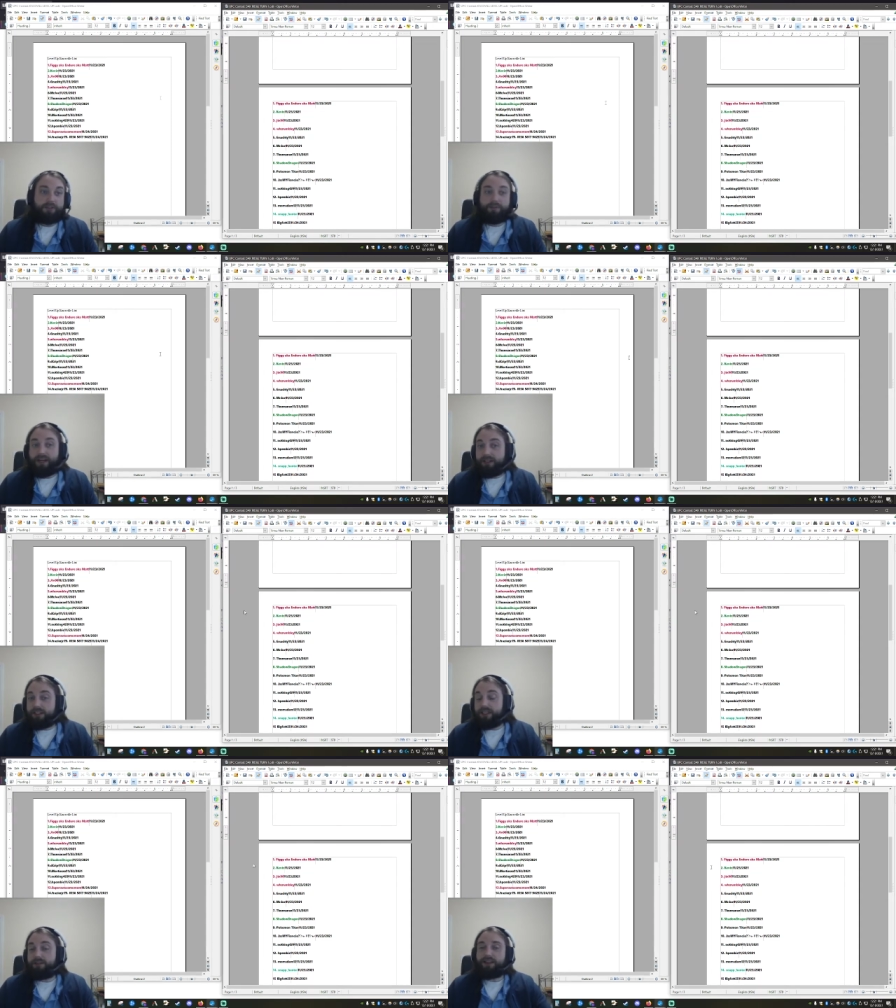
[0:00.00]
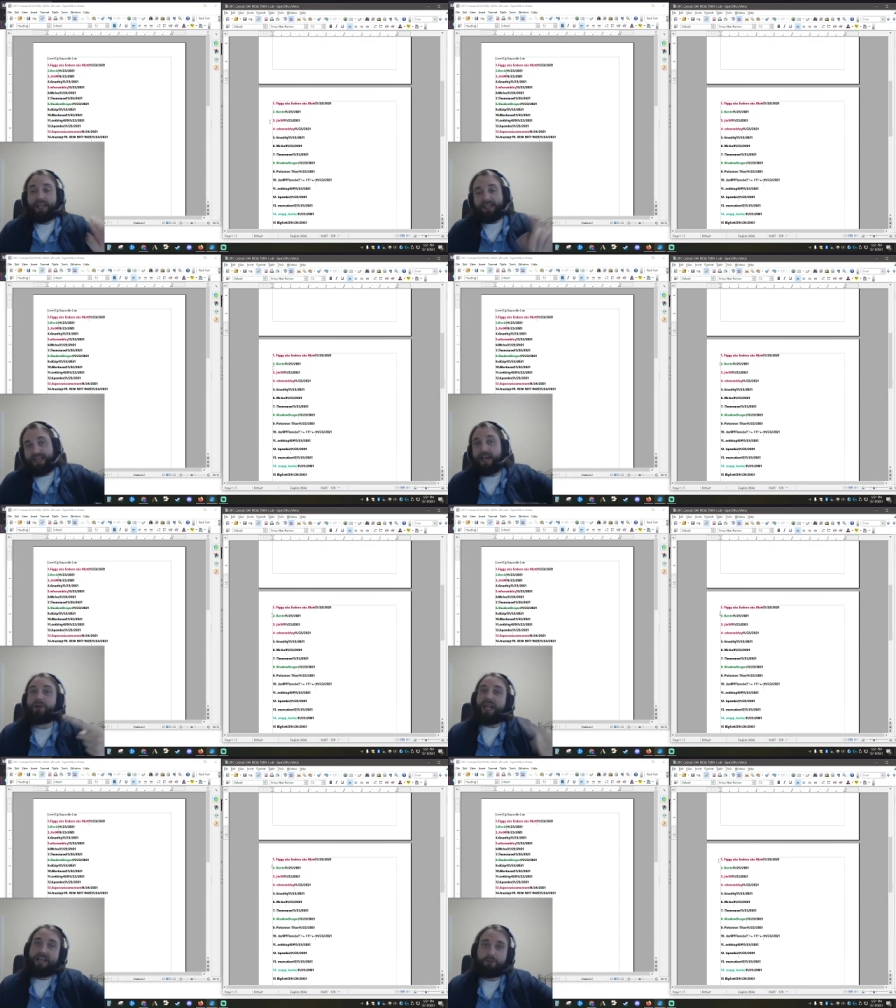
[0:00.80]
But I did like count
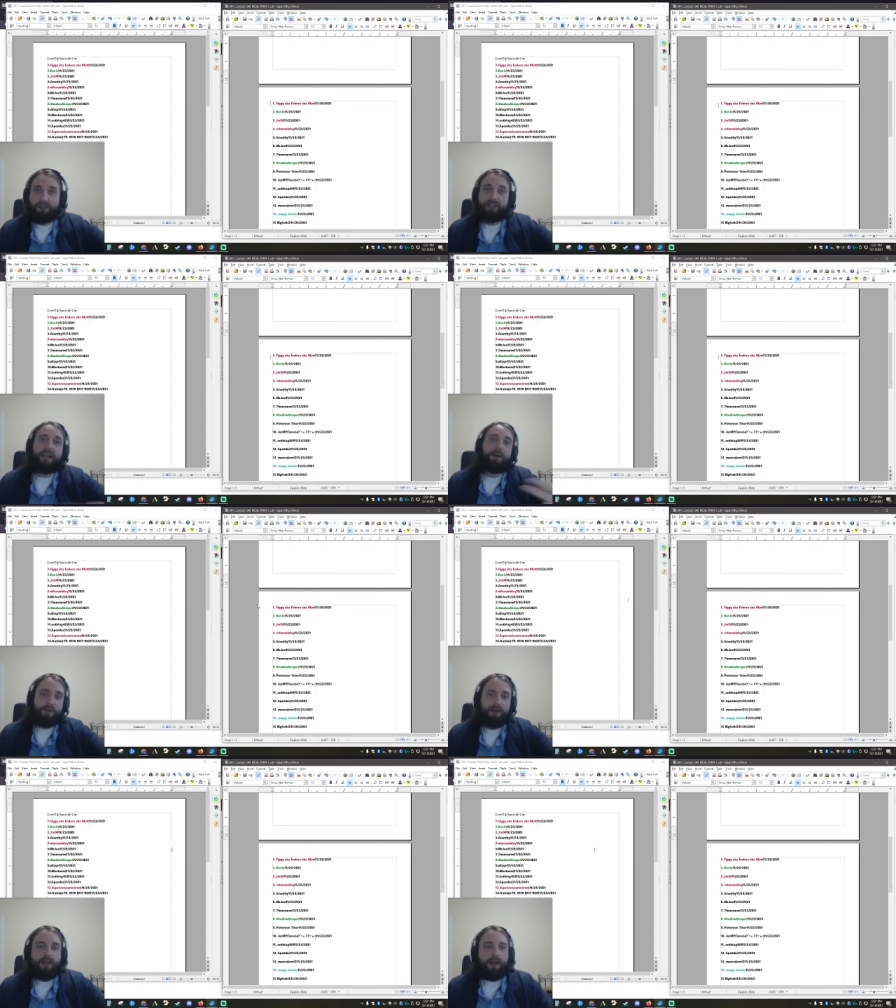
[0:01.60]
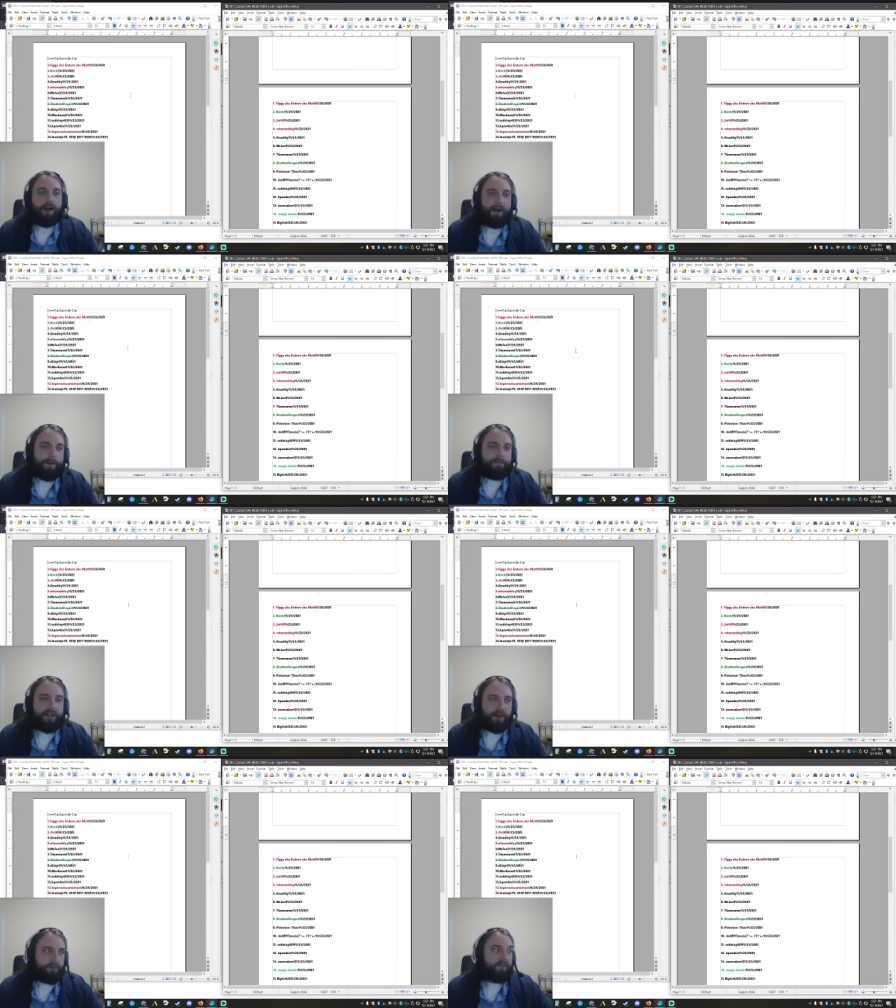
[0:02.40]
and recount um, the number of